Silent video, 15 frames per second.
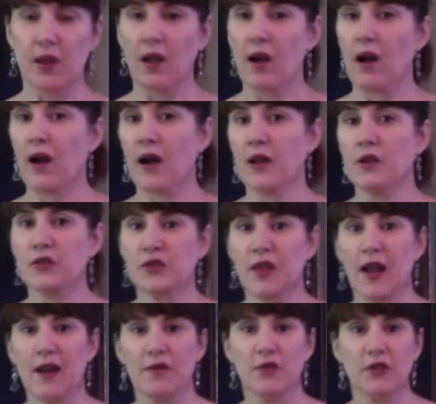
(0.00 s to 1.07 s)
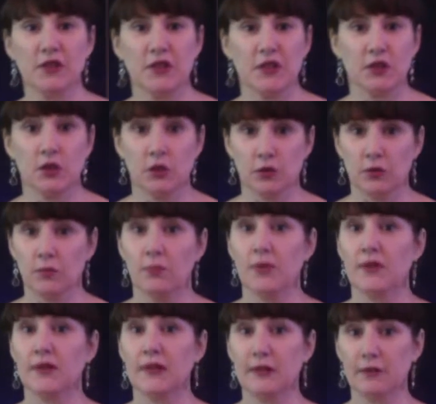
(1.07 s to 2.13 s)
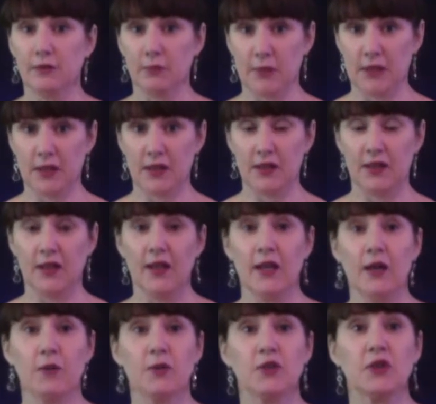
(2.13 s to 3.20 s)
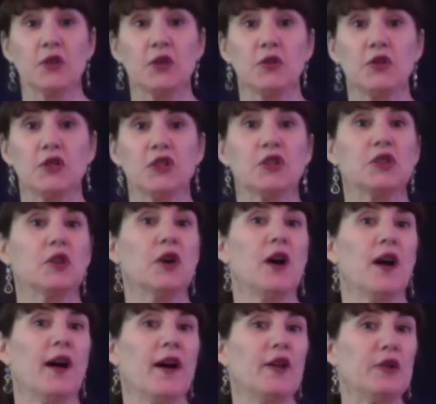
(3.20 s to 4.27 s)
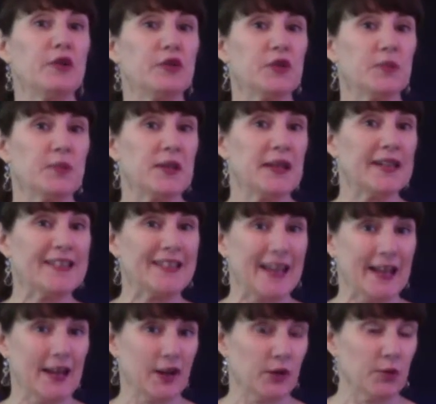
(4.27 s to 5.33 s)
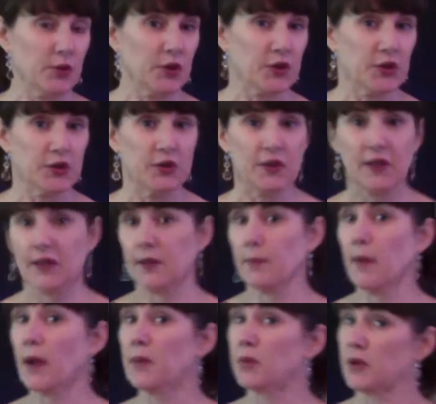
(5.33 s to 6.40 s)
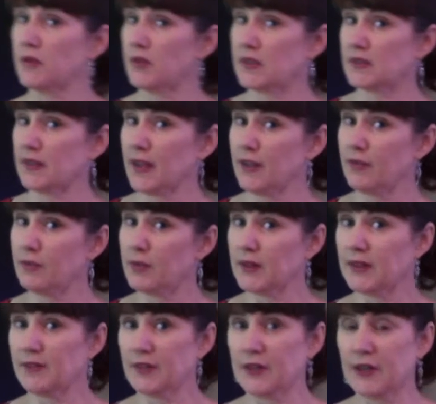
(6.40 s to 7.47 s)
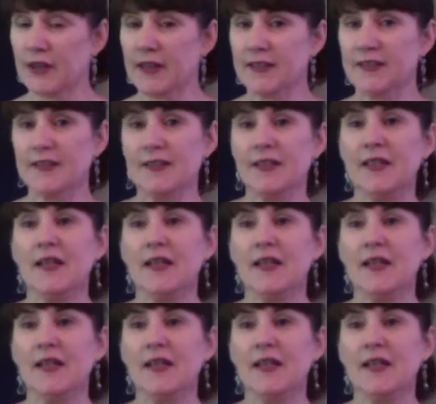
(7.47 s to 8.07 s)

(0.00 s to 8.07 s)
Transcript: I used to have this issue. Believe me, it was a huge issue. I used to be a daycare worker in my previous life, believe it or not.